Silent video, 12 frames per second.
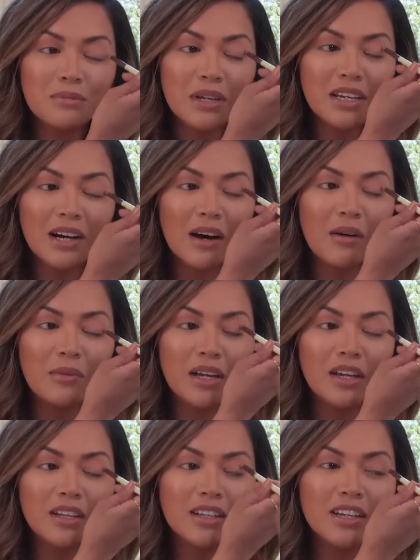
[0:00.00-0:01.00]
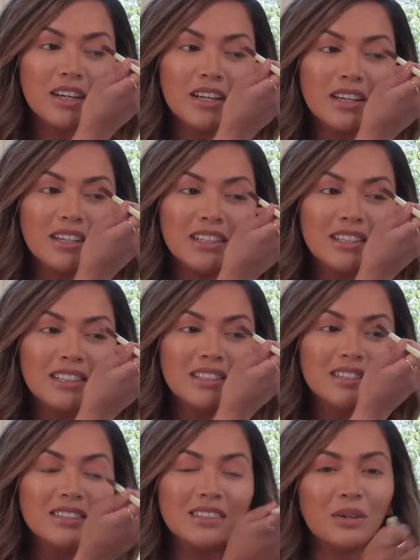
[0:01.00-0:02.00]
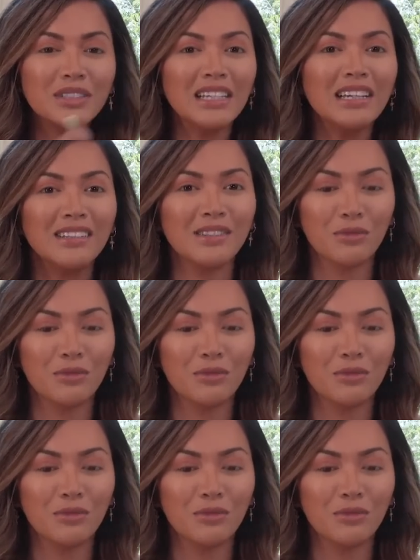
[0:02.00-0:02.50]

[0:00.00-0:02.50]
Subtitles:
makeup and that was it.